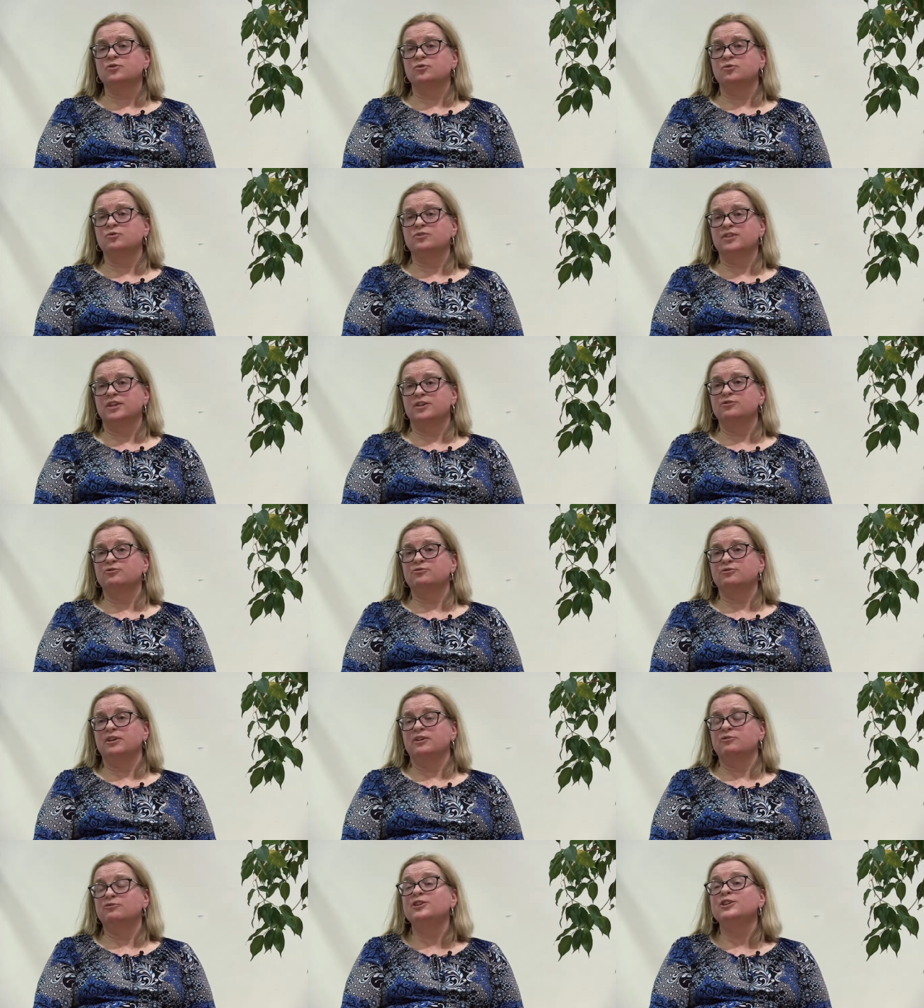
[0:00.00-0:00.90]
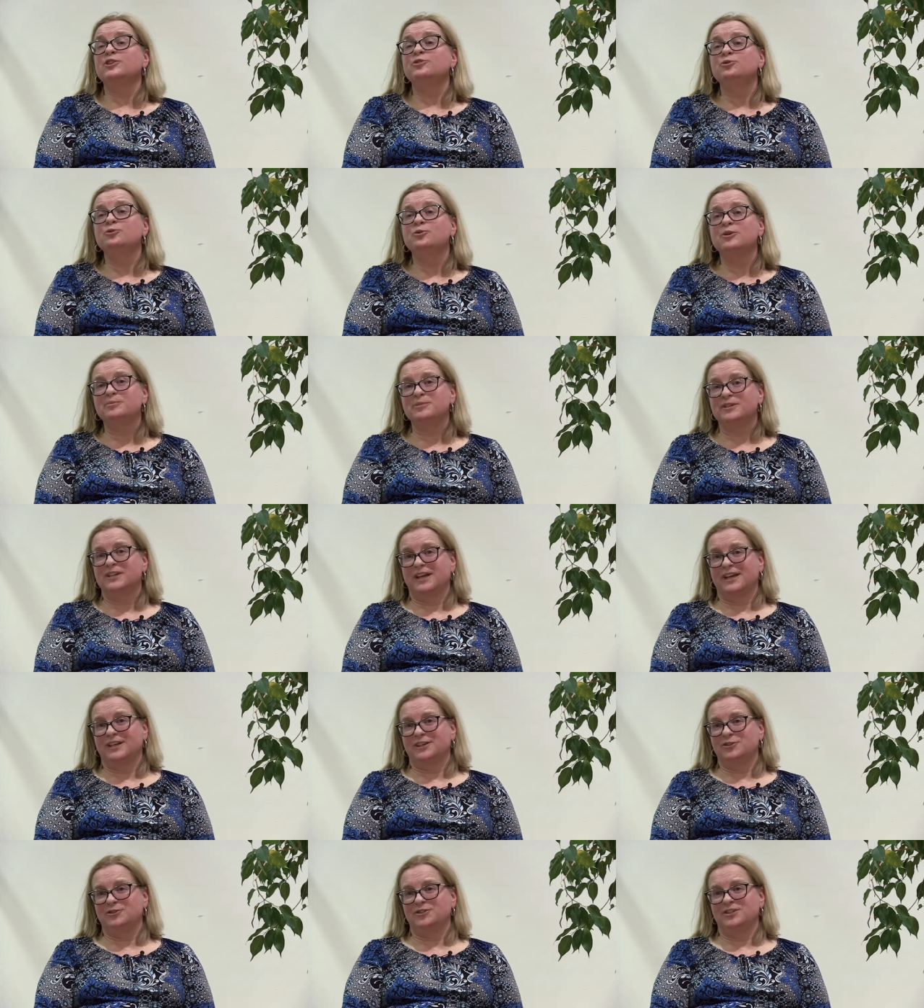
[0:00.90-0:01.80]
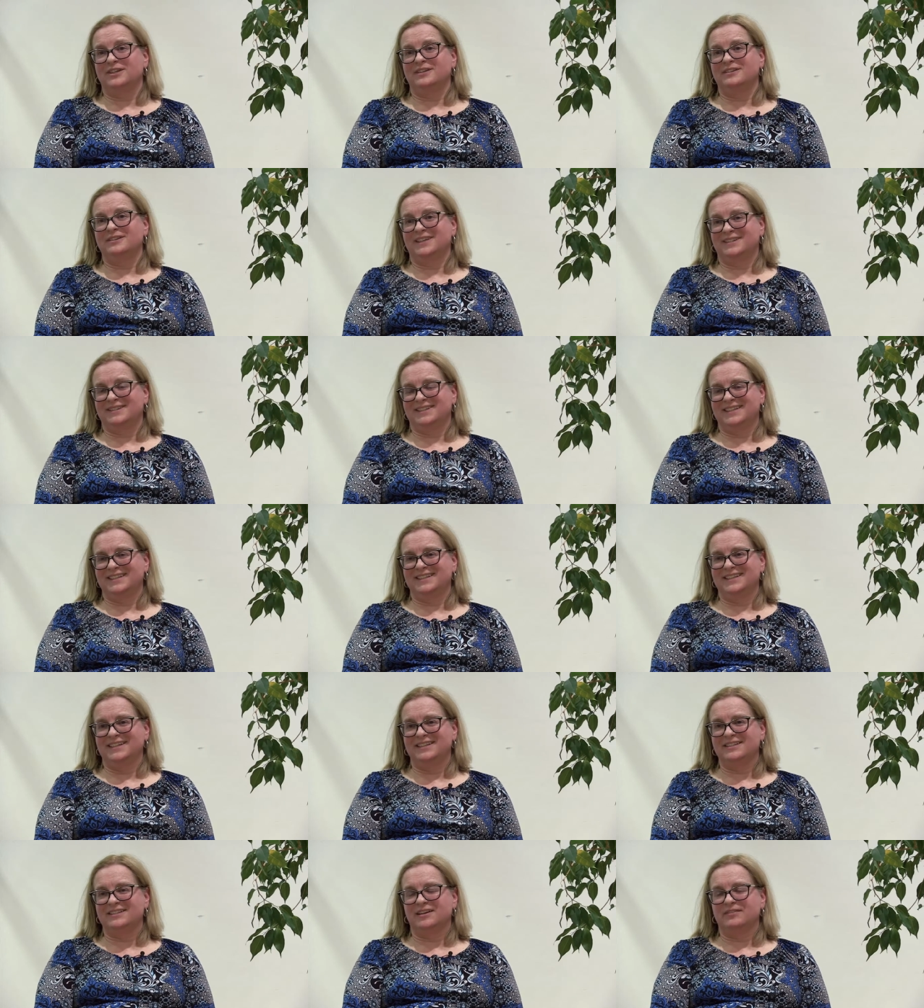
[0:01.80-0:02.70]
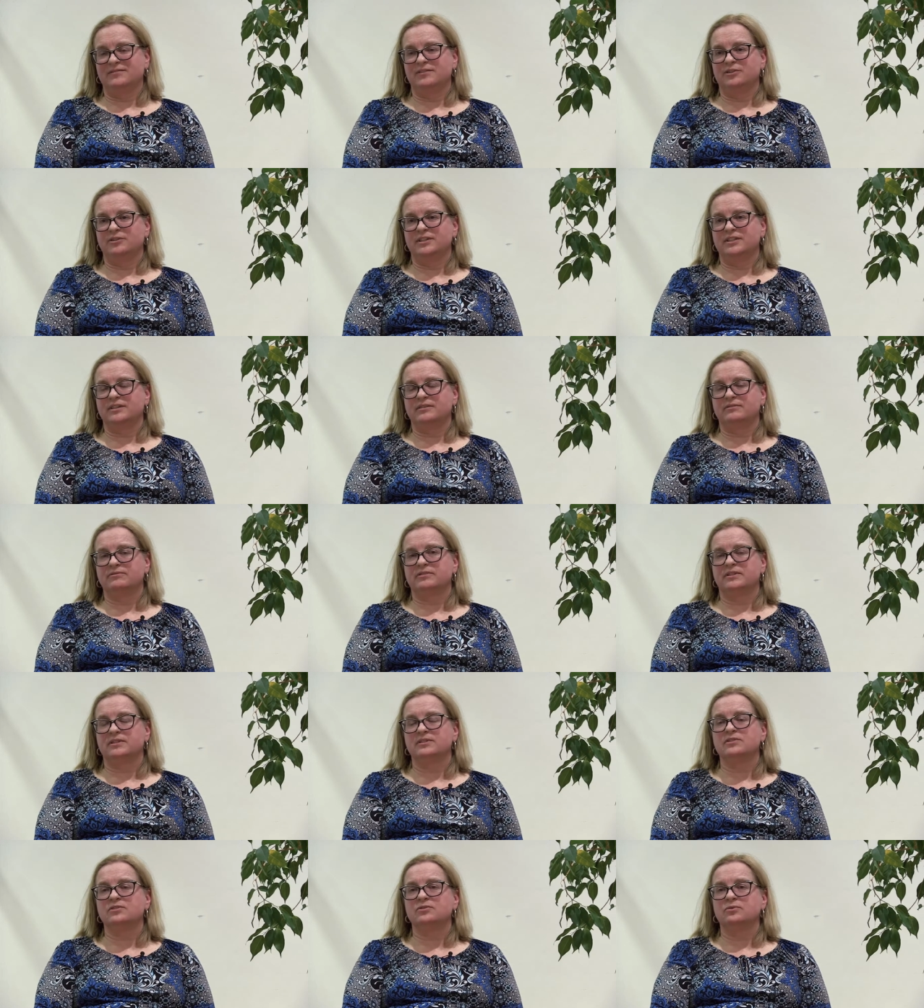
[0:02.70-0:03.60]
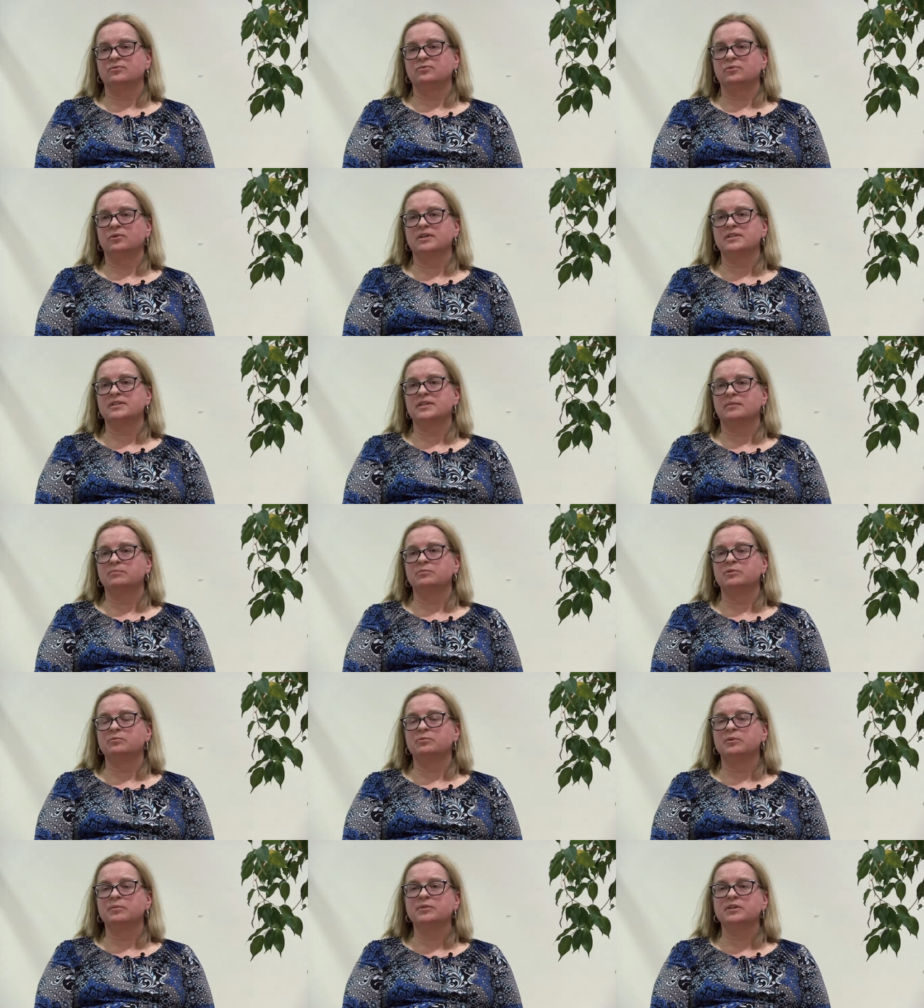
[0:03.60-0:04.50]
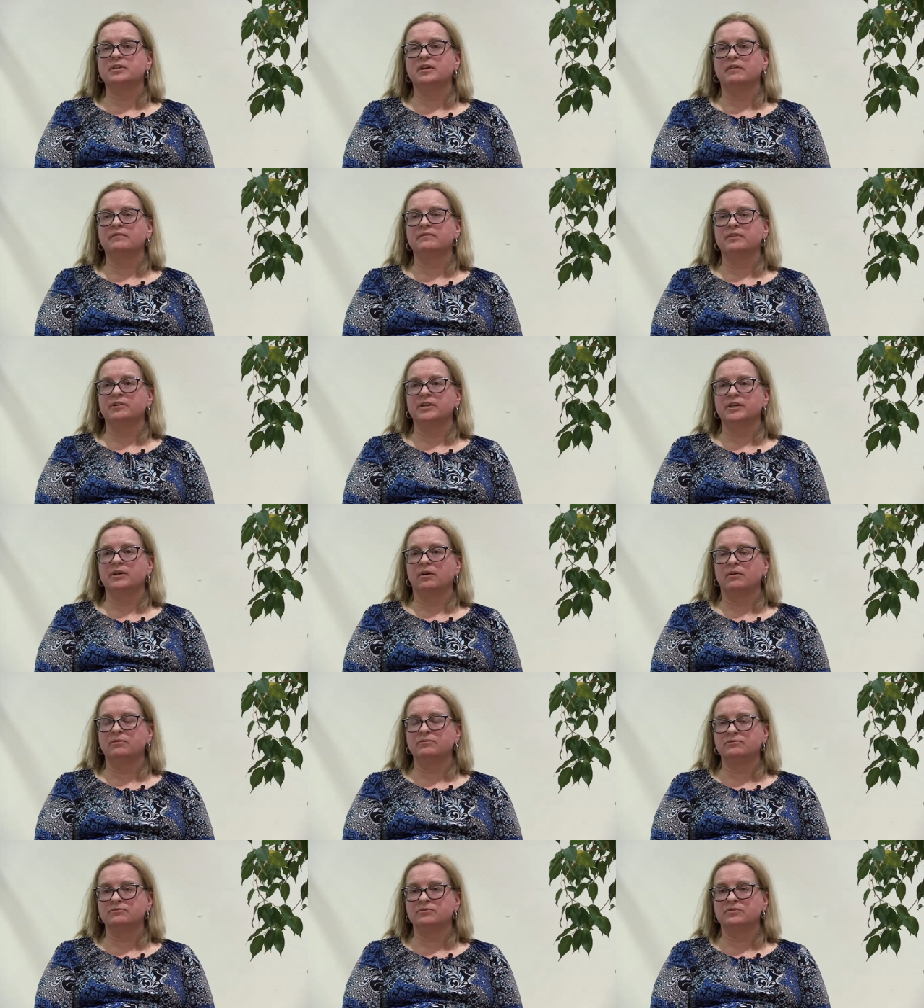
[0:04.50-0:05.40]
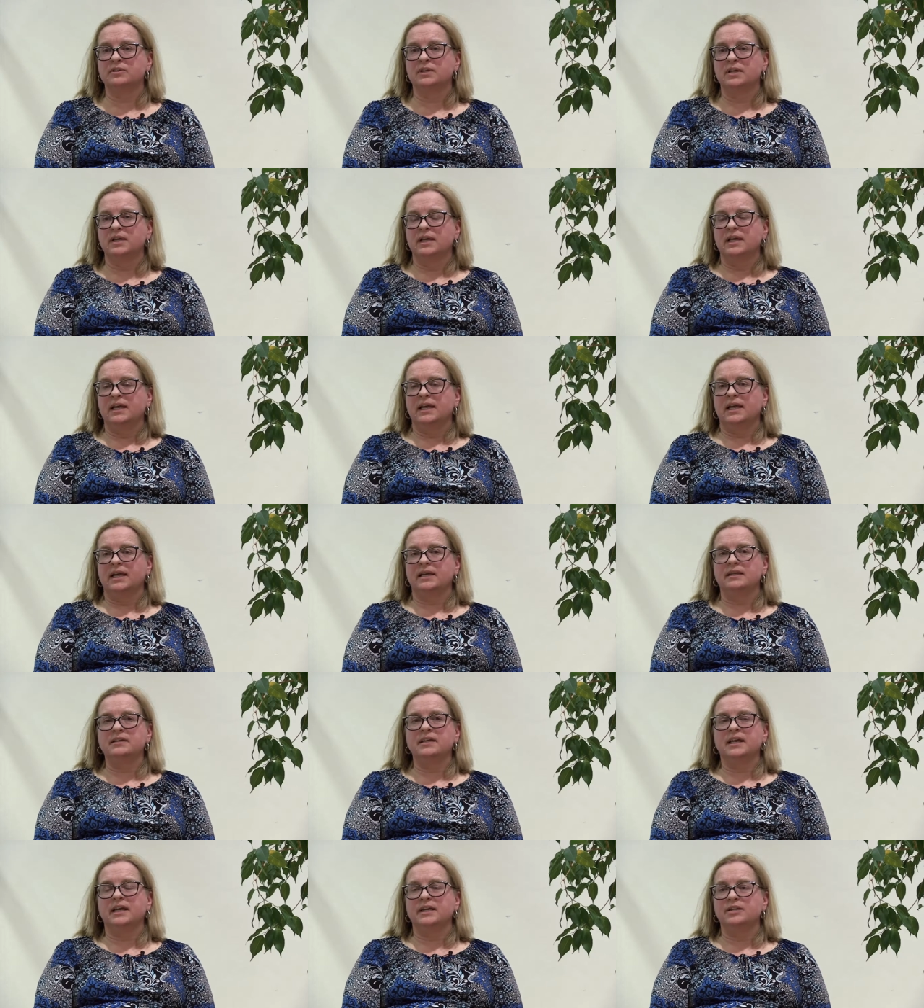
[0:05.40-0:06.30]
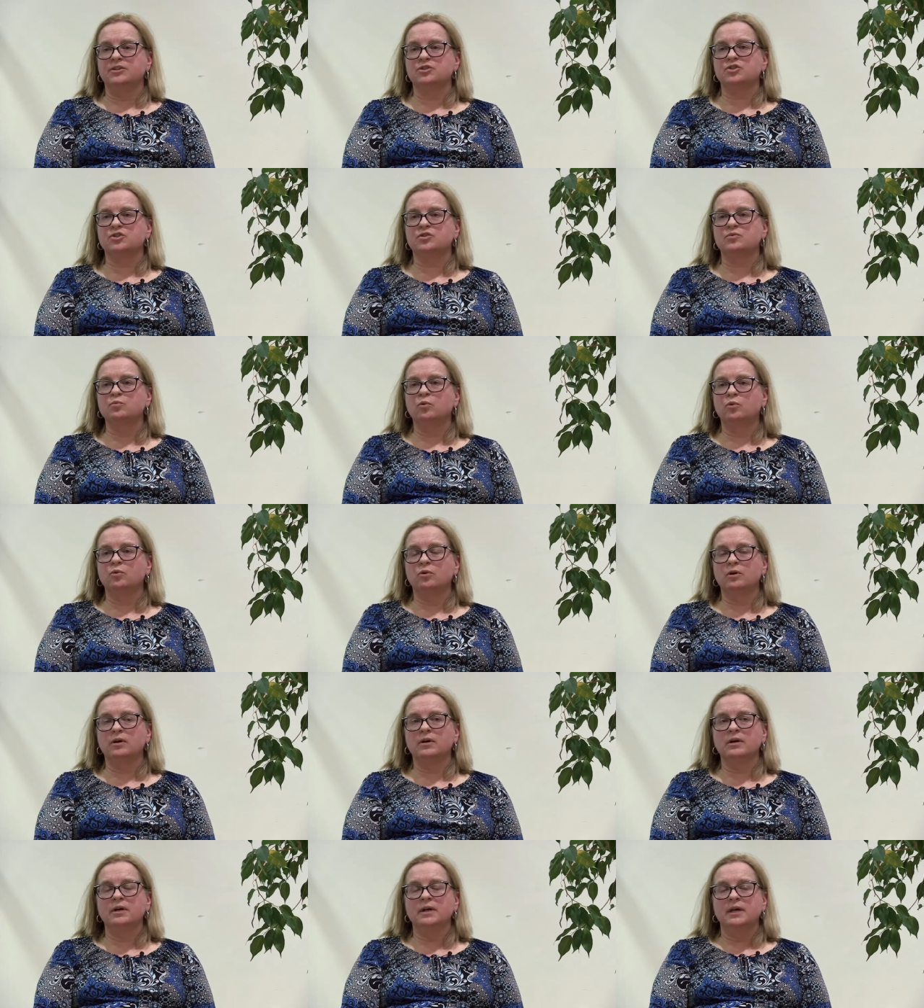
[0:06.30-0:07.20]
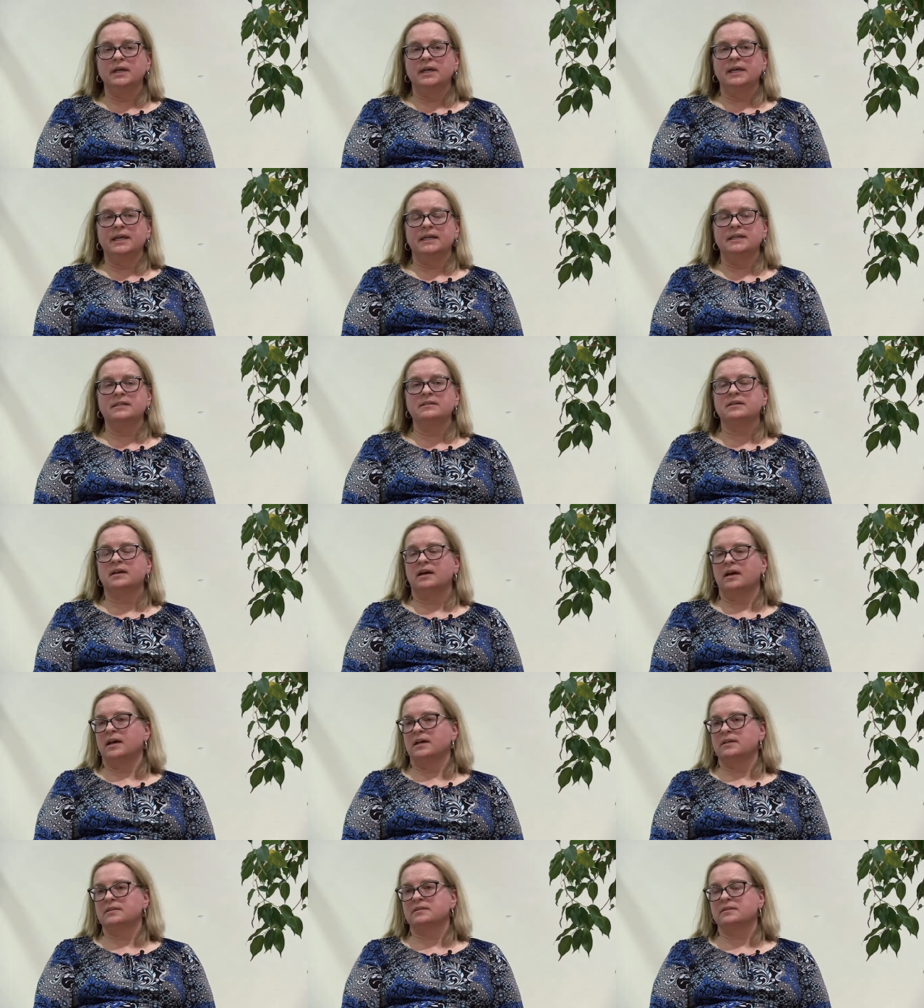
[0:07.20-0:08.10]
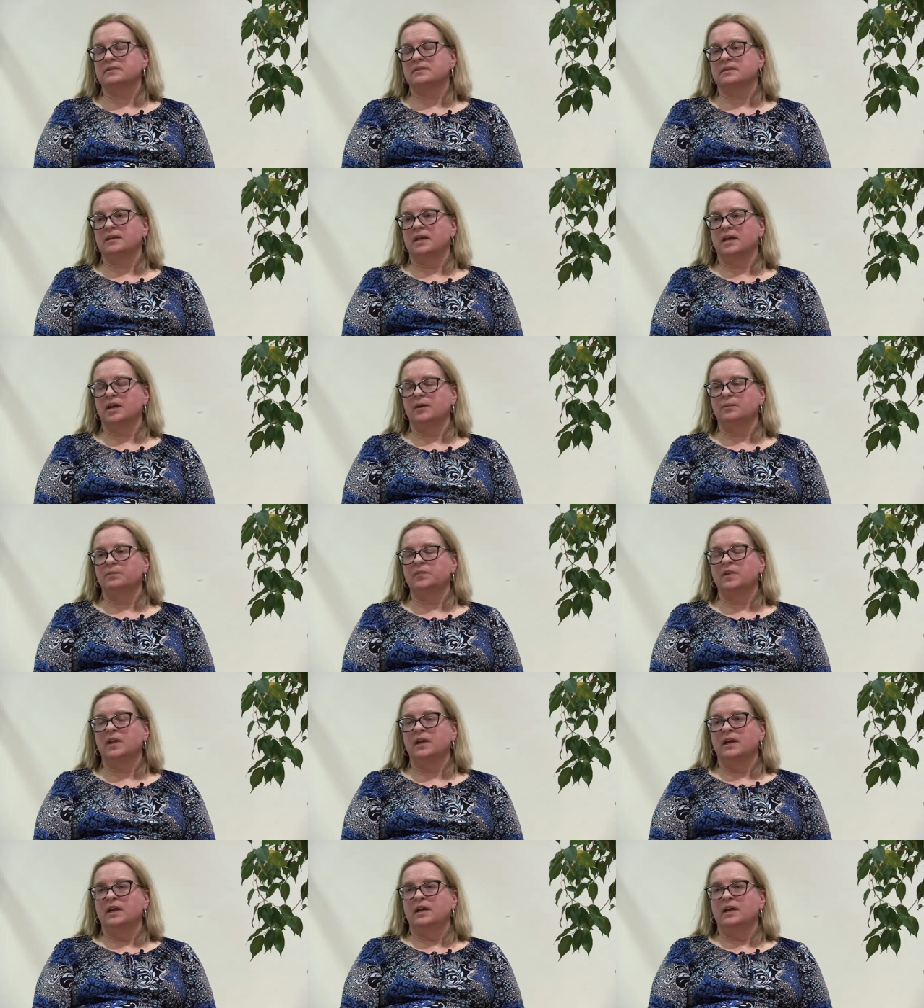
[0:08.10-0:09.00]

so the renewable energy that they need are very different. So for example, women are very often engaged more in tasks um,